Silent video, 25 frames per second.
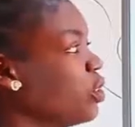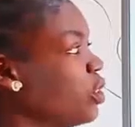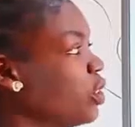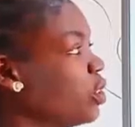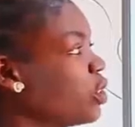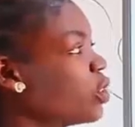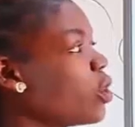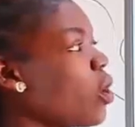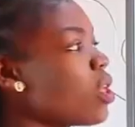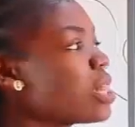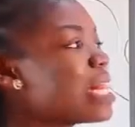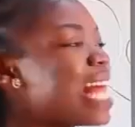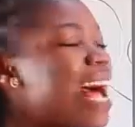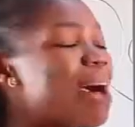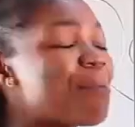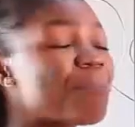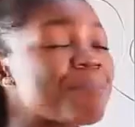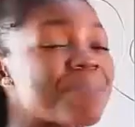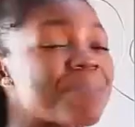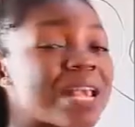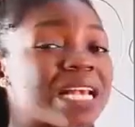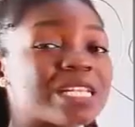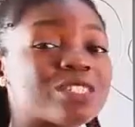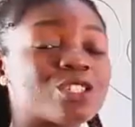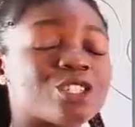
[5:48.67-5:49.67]
So that
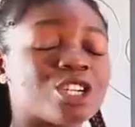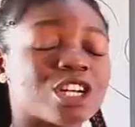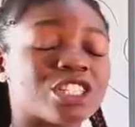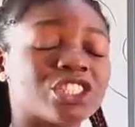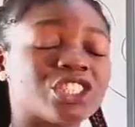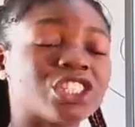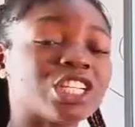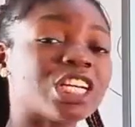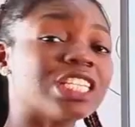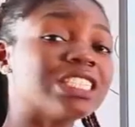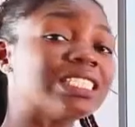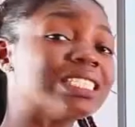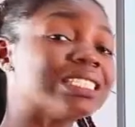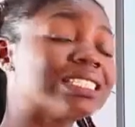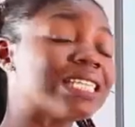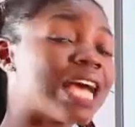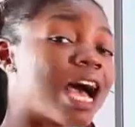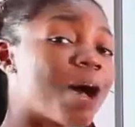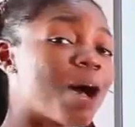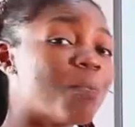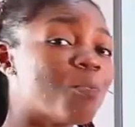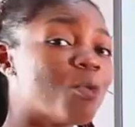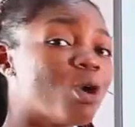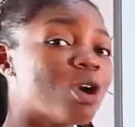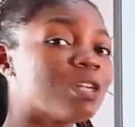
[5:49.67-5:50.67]
means your change is
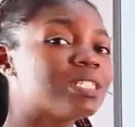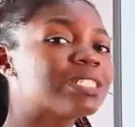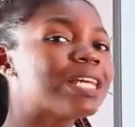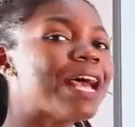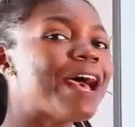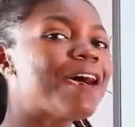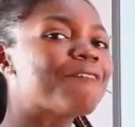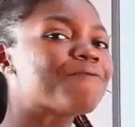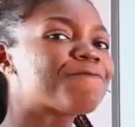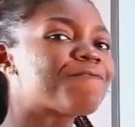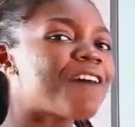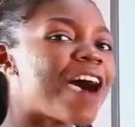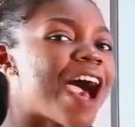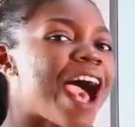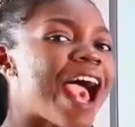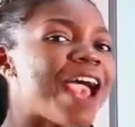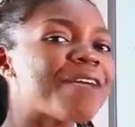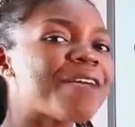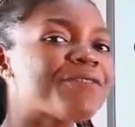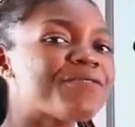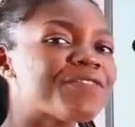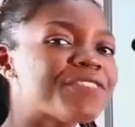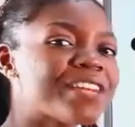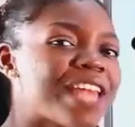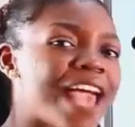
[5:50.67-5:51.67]
how much? 5
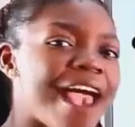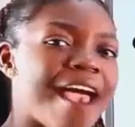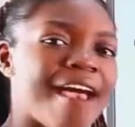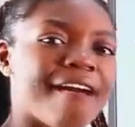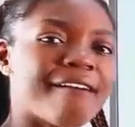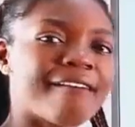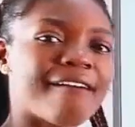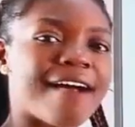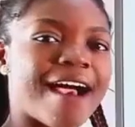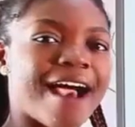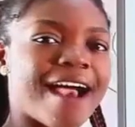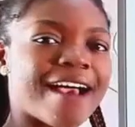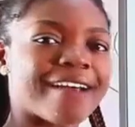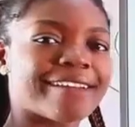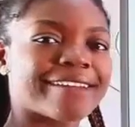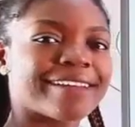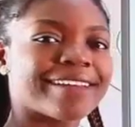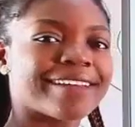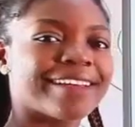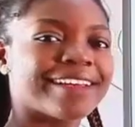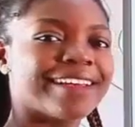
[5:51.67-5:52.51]
naira.